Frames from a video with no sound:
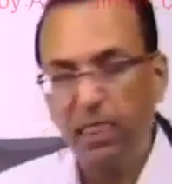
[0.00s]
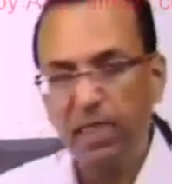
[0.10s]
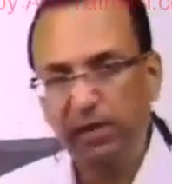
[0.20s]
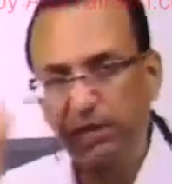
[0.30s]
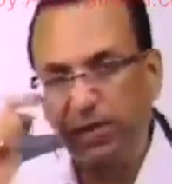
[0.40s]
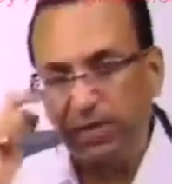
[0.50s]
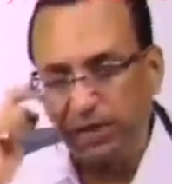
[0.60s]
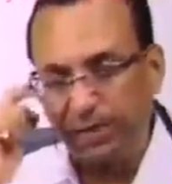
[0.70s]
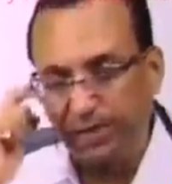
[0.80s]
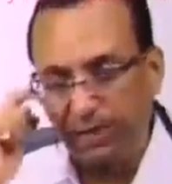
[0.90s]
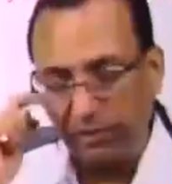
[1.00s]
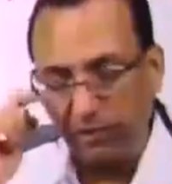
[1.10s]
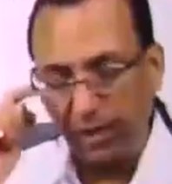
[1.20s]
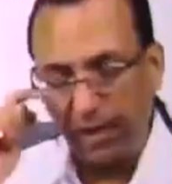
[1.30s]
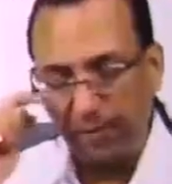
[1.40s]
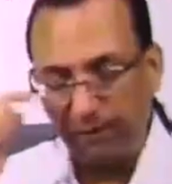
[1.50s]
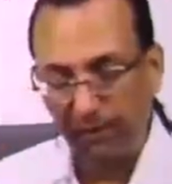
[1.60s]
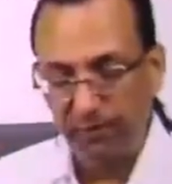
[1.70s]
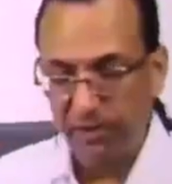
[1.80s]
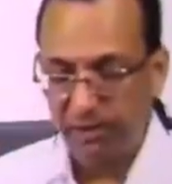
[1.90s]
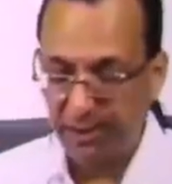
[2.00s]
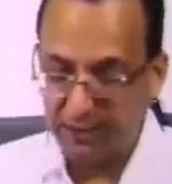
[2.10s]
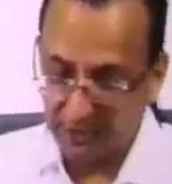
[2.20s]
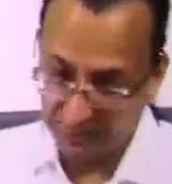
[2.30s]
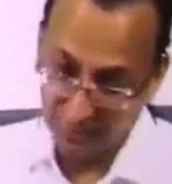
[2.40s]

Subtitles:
Next thing is the lesion. What will happen if there's a lesion?